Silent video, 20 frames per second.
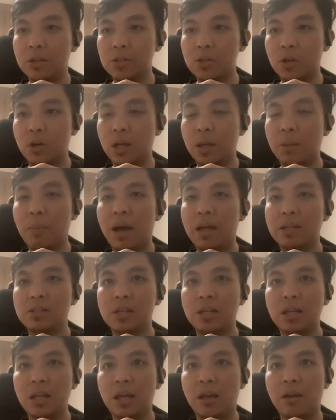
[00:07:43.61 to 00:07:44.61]
So
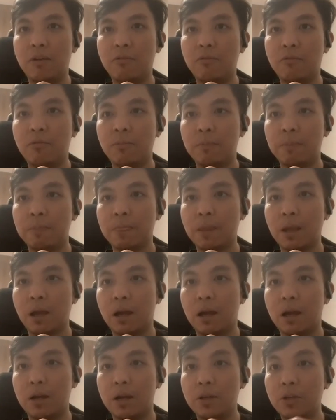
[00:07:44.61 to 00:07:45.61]
imagine if
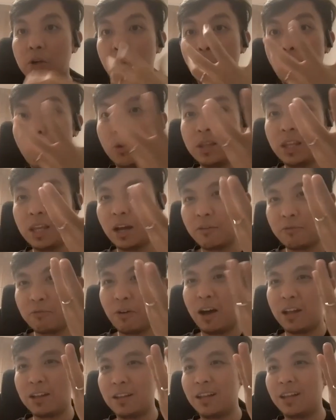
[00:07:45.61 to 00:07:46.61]
you're holding a
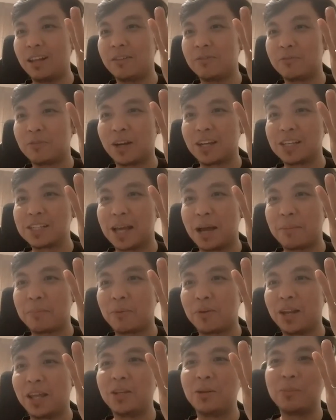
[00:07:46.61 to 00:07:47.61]
funnel, for
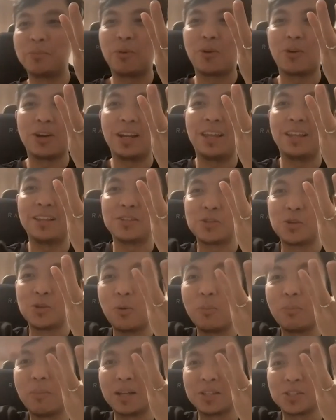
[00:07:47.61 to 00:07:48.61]
example, and you pour in
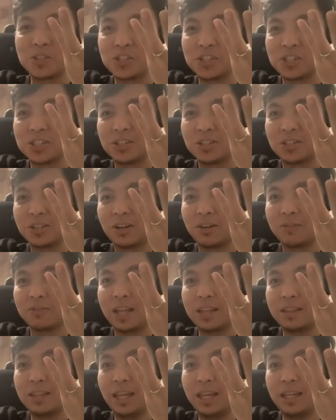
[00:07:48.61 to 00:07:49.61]
so much of
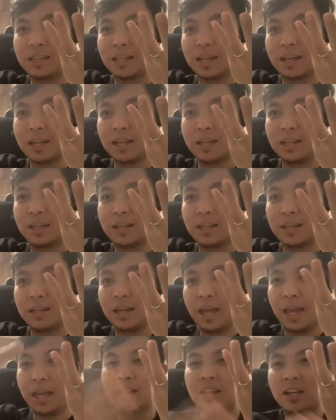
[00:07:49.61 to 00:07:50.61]
that data
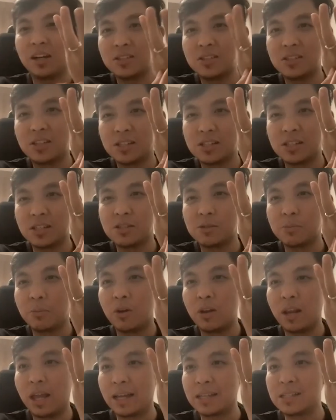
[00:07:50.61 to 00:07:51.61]
and there's just a
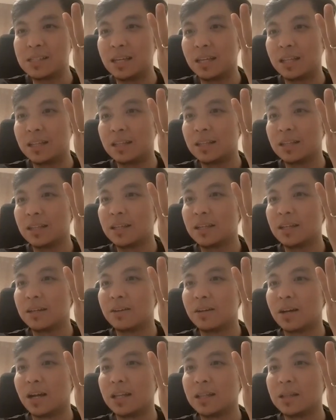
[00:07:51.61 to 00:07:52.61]
small exit,
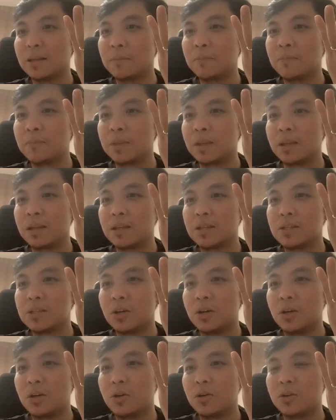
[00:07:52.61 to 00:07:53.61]
right?
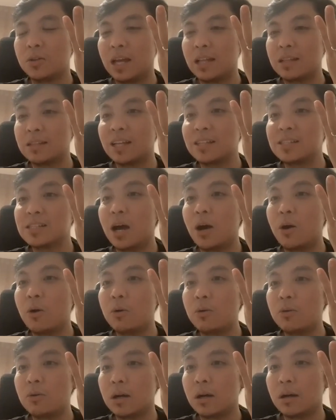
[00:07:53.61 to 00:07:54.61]
So that's
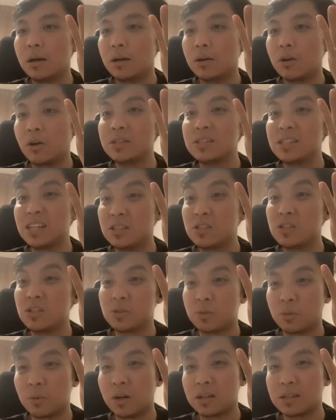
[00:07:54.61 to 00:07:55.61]
how
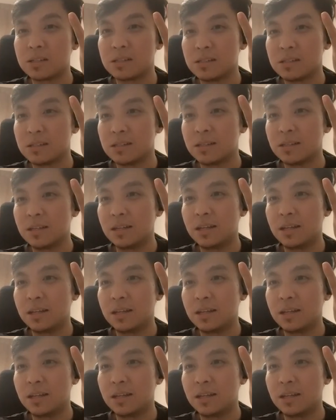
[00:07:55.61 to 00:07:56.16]
consensus works.